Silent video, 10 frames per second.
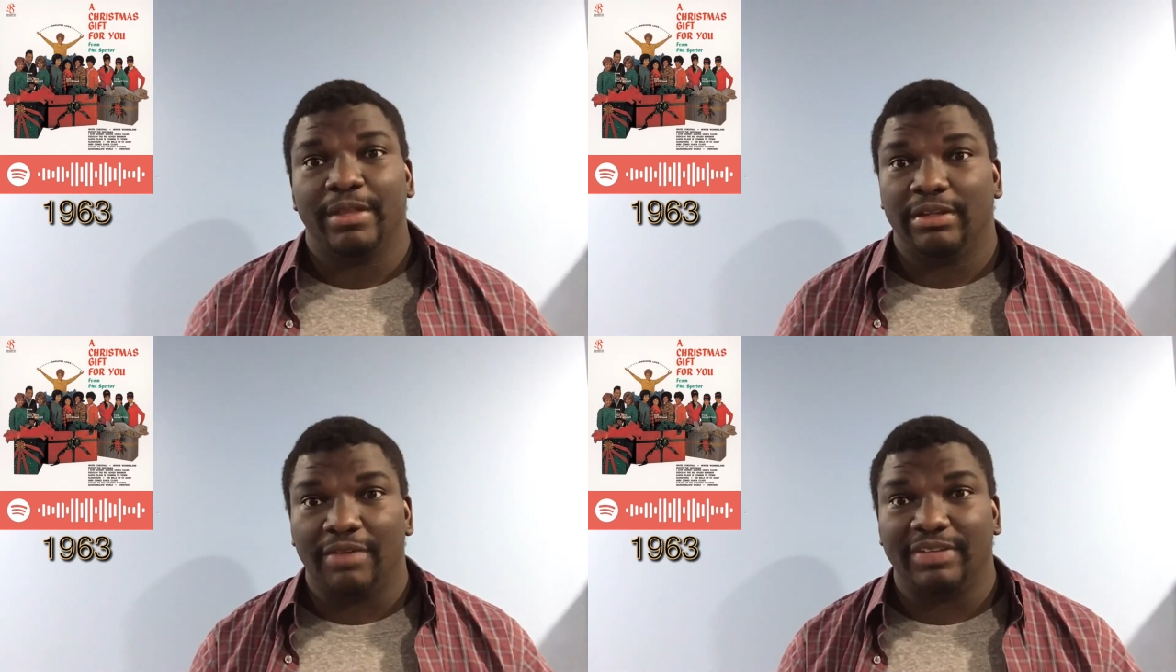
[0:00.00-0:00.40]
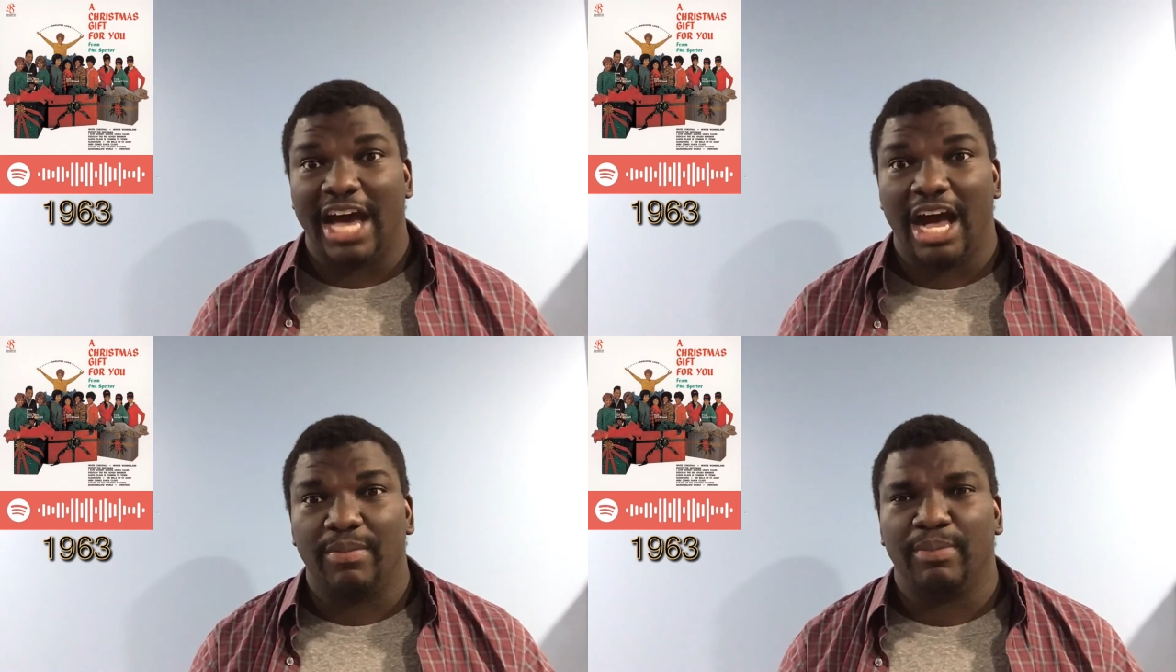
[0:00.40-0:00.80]
Love the
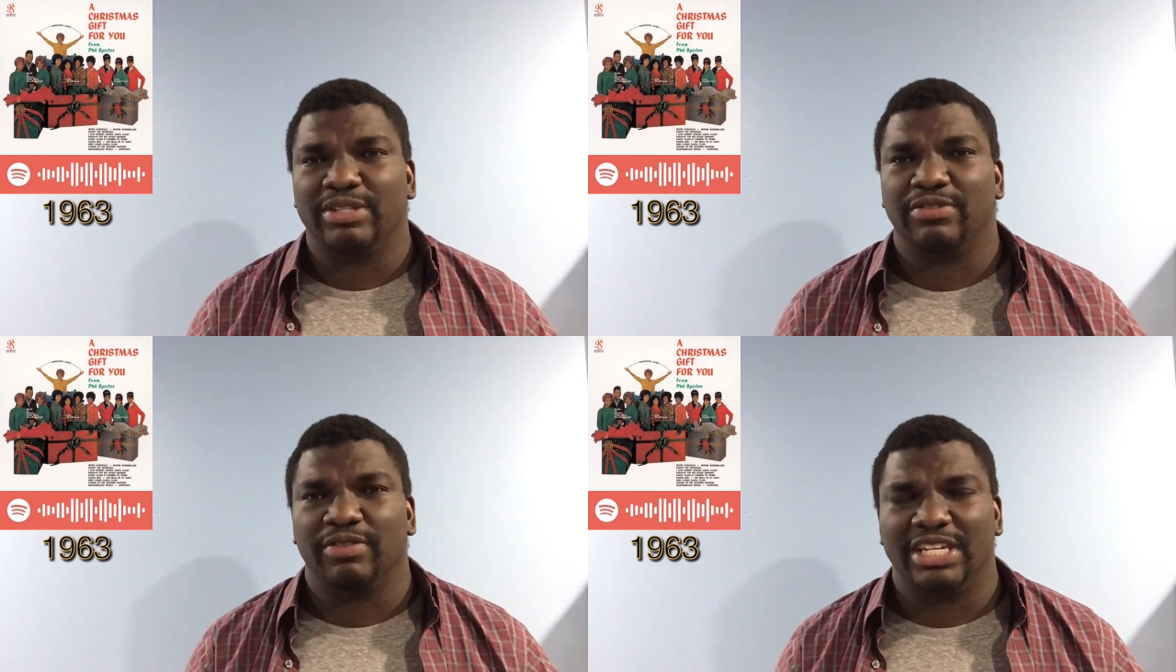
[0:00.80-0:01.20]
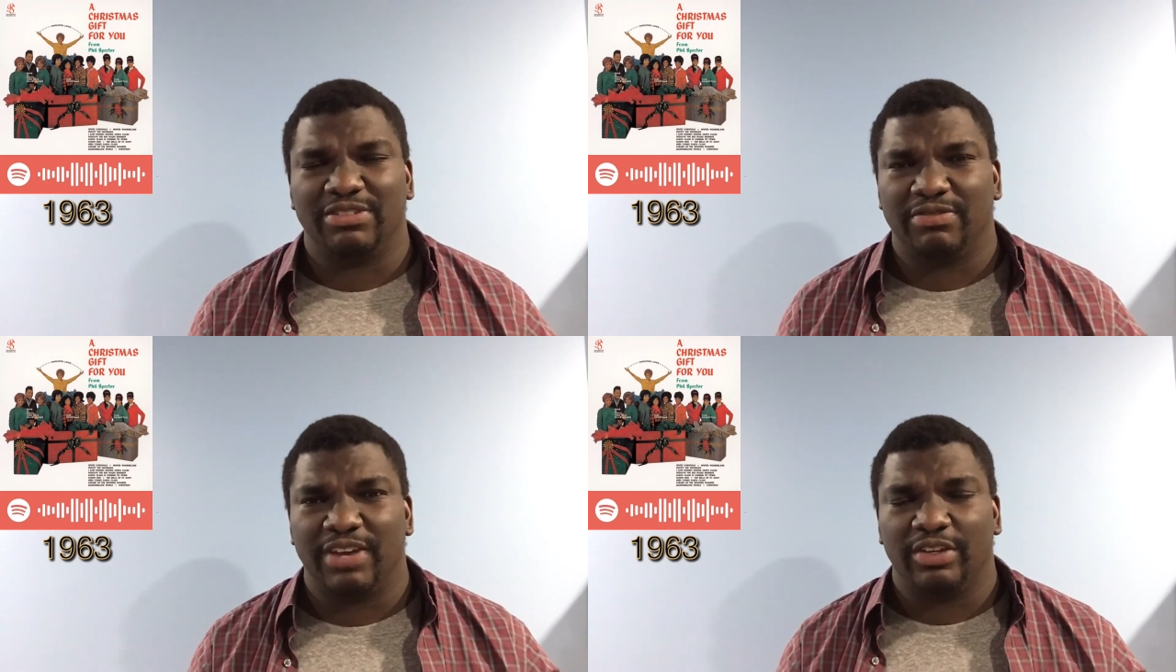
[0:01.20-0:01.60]
album. It's
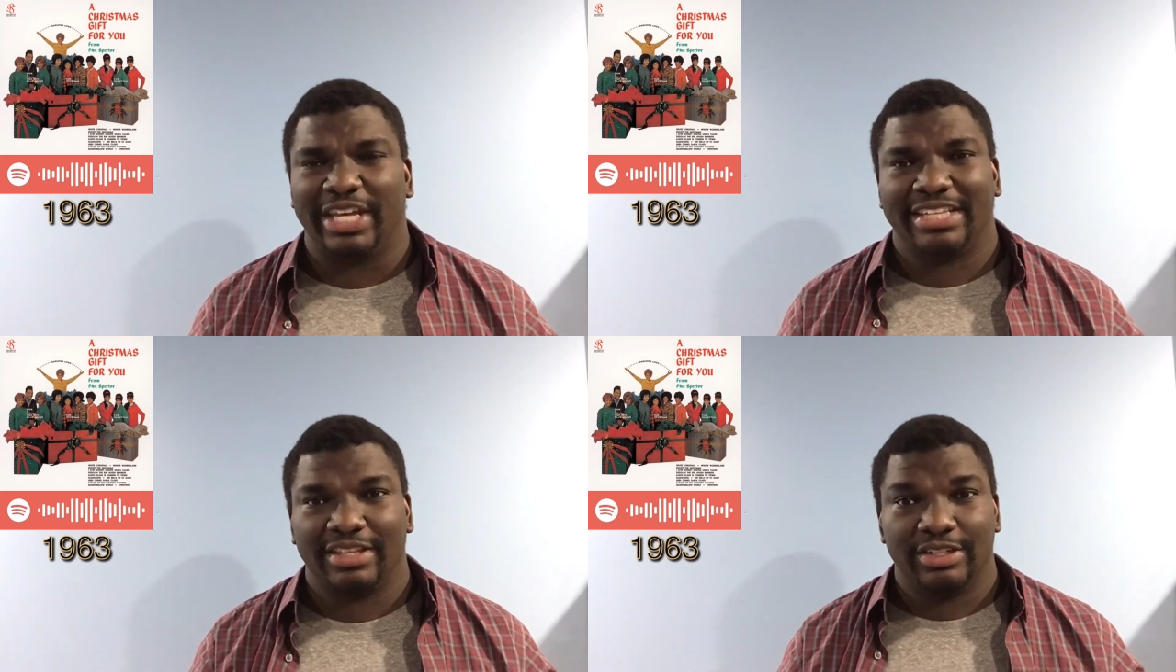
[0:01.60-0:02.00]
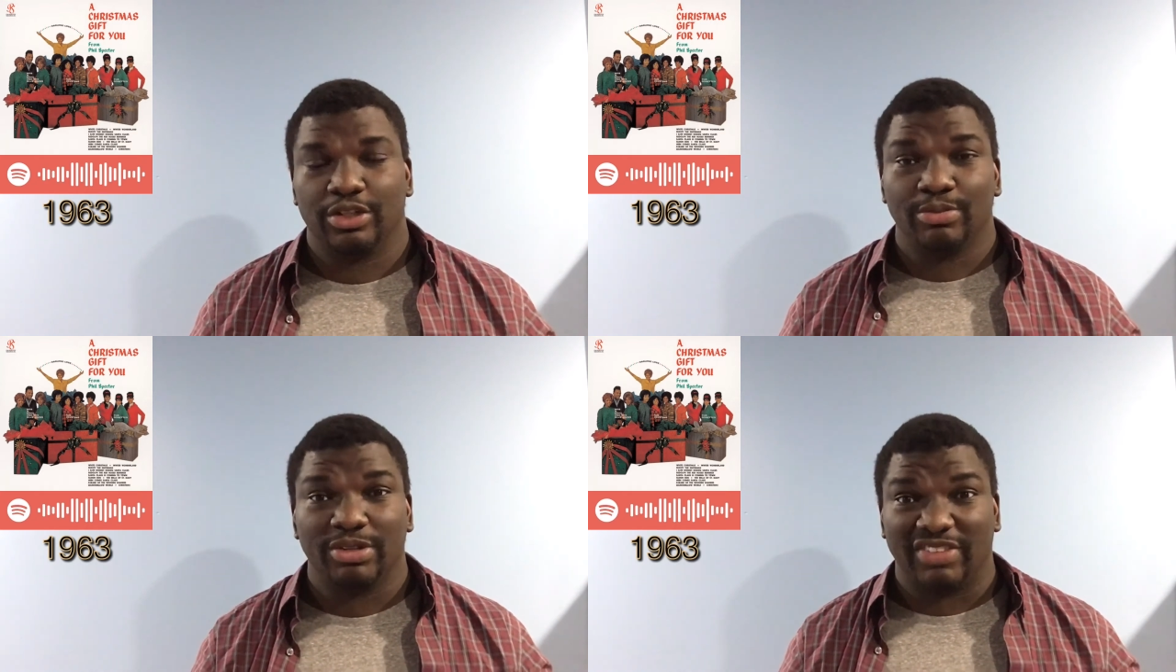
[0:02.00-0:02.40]
very, like, in
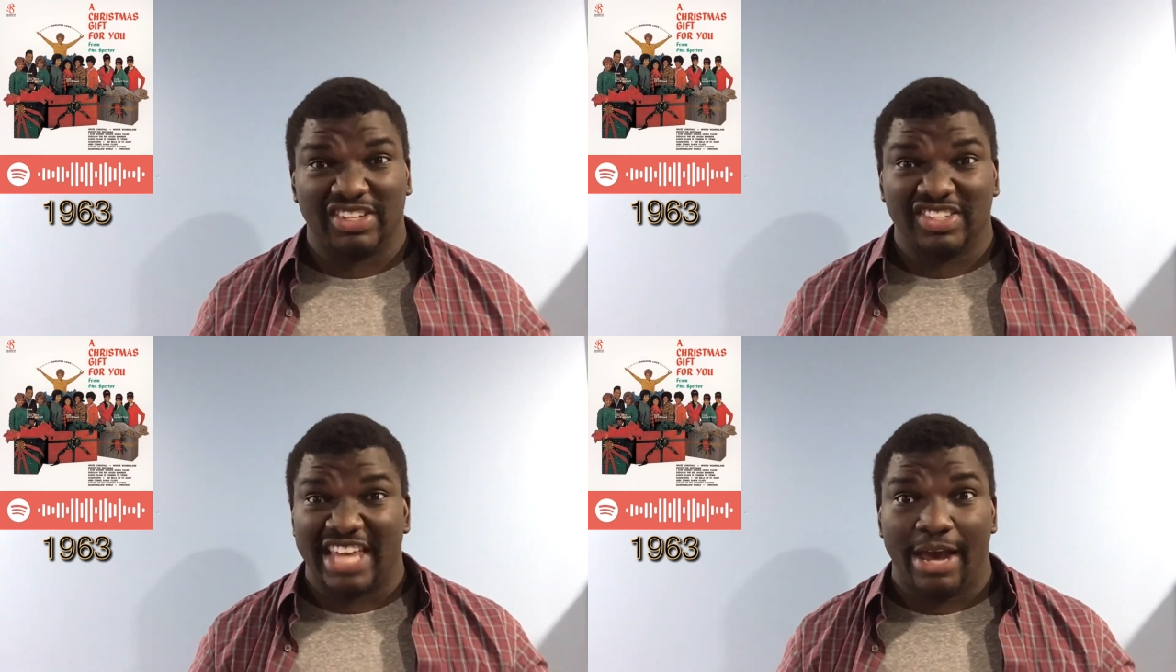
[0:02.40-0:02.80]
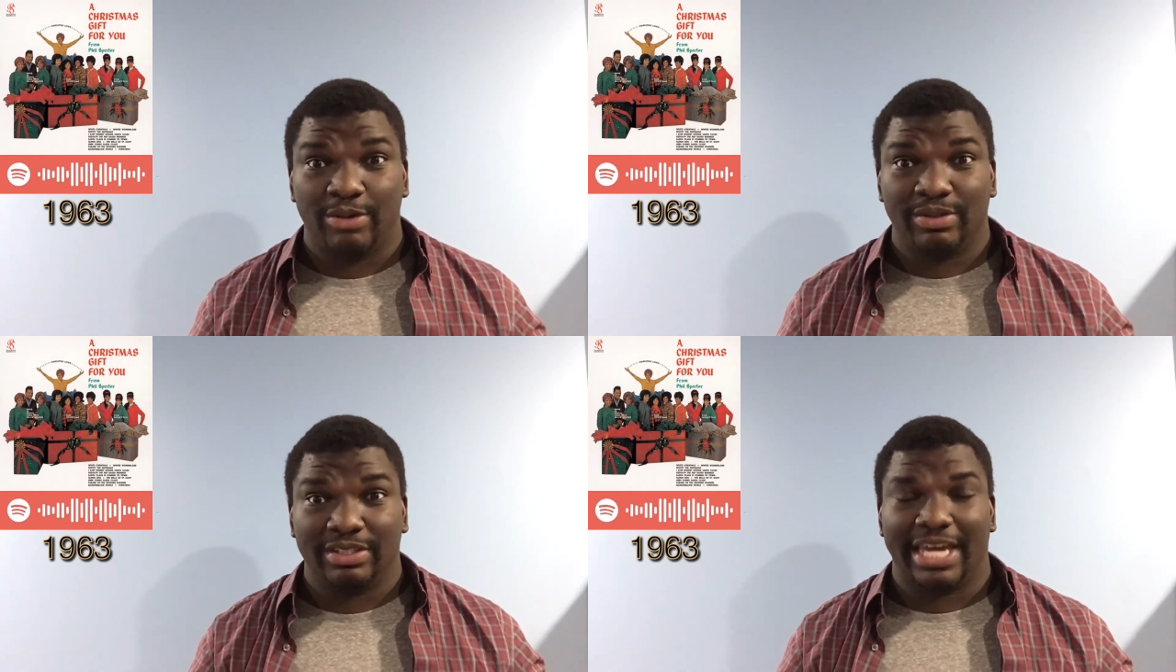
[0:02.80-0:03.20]
terms of the
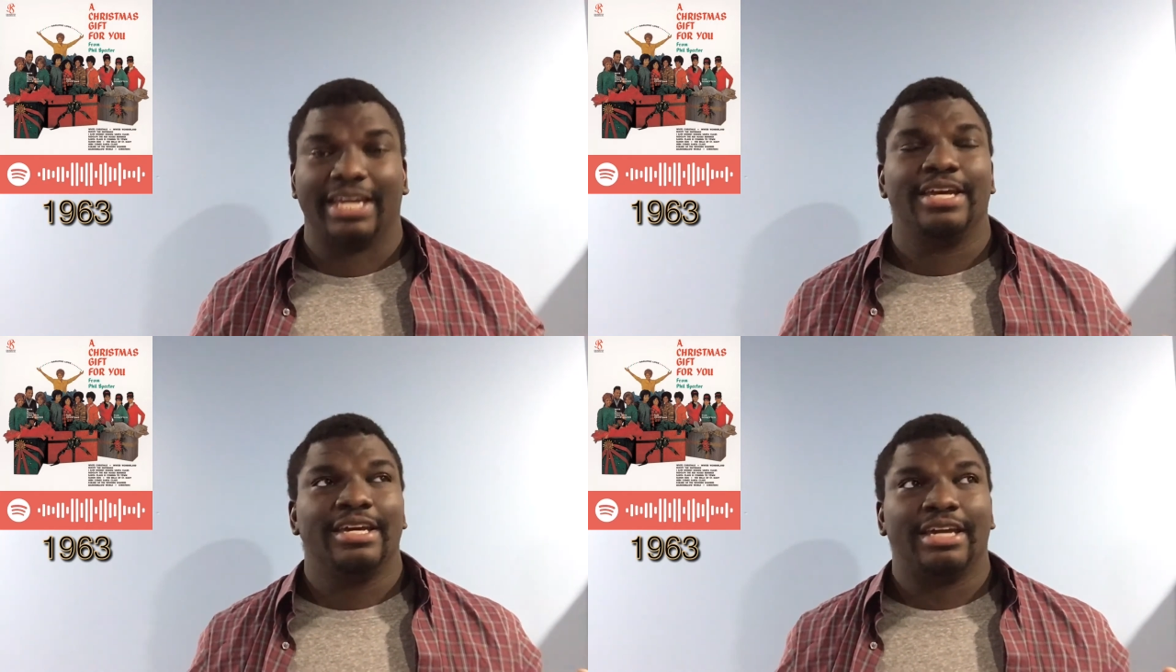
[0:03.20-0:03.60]
sound, like